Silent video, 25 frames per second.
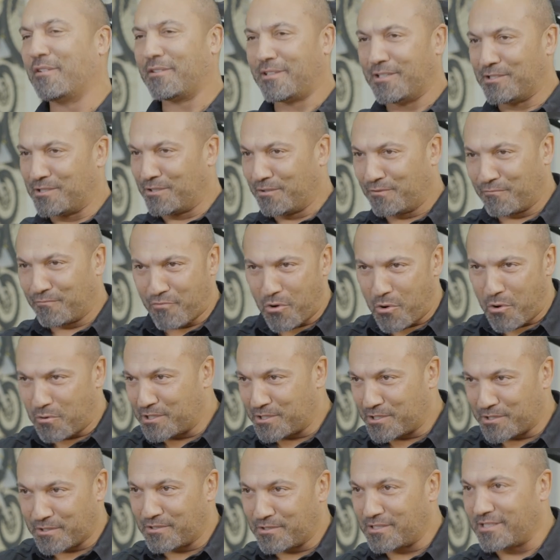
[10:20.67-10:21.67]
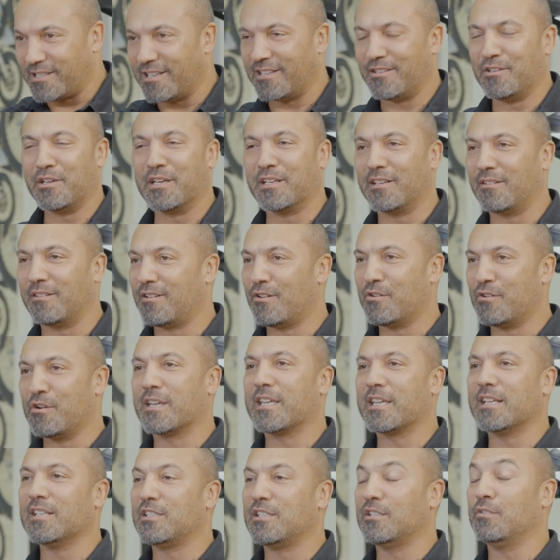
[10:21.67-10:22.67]
They're these little roadsters that you can
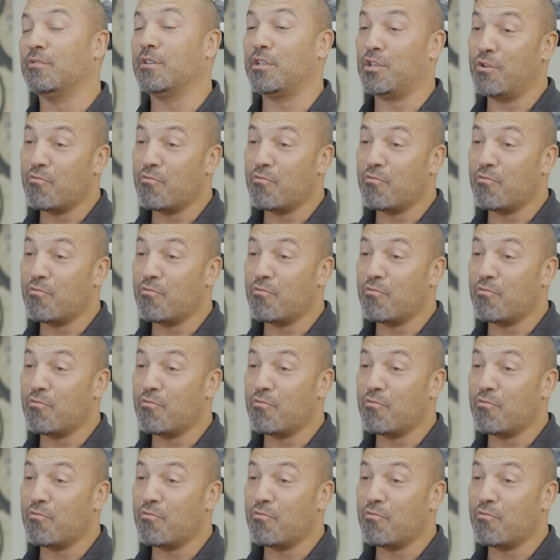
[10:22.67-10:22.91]
hook into,